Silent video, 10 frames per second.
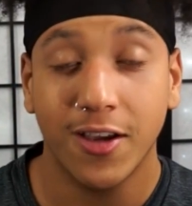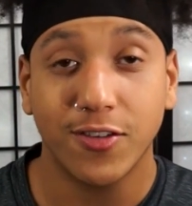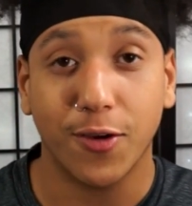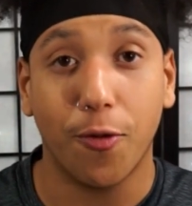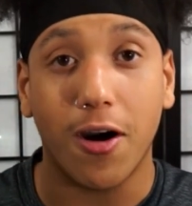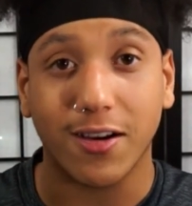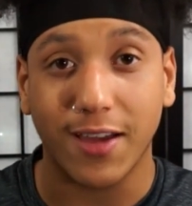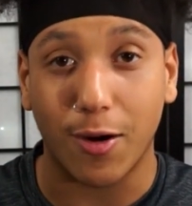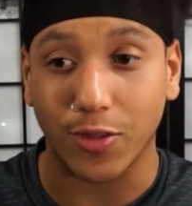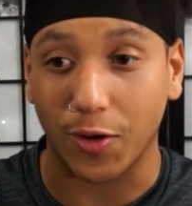She
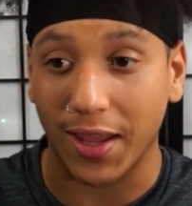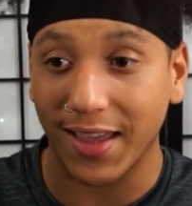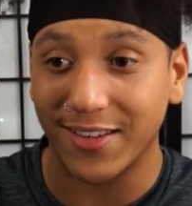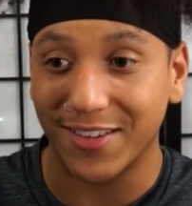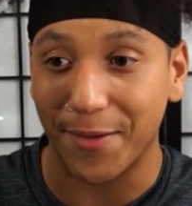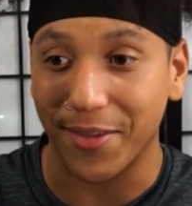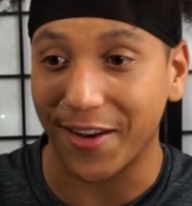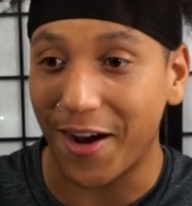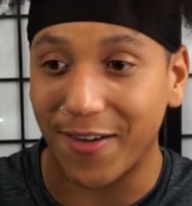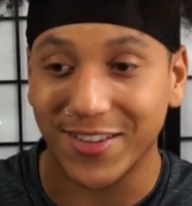walked out with her hands up, and
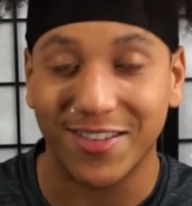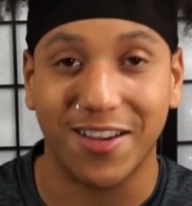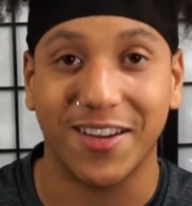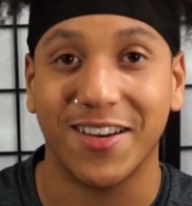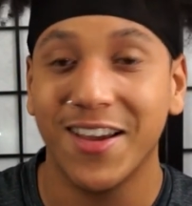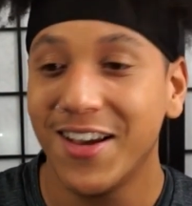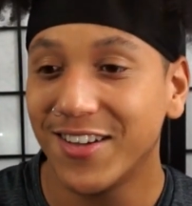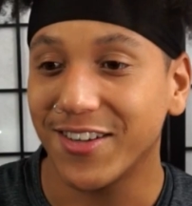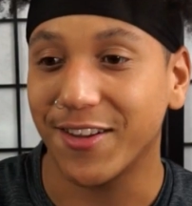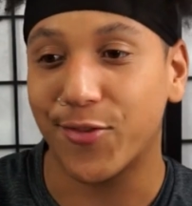then all of a sudden,
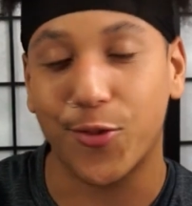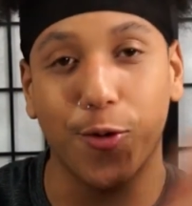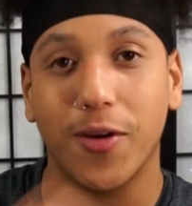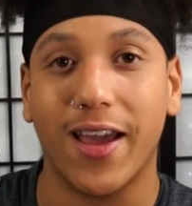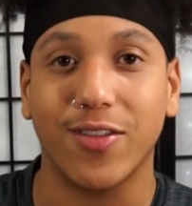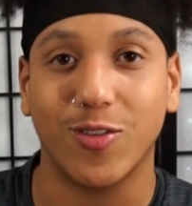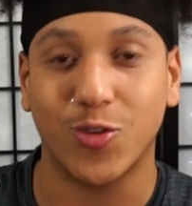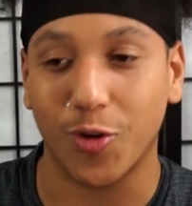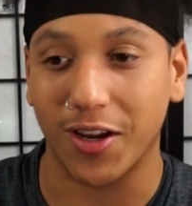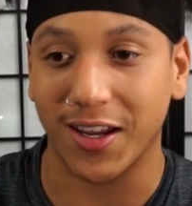she threw it at the
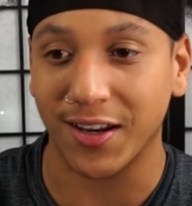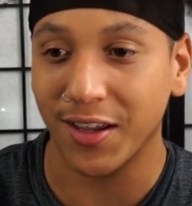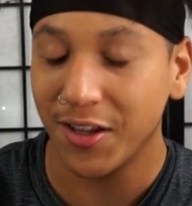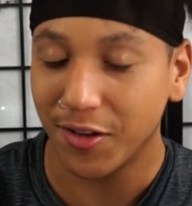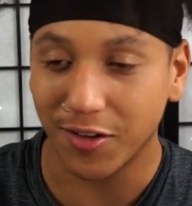train,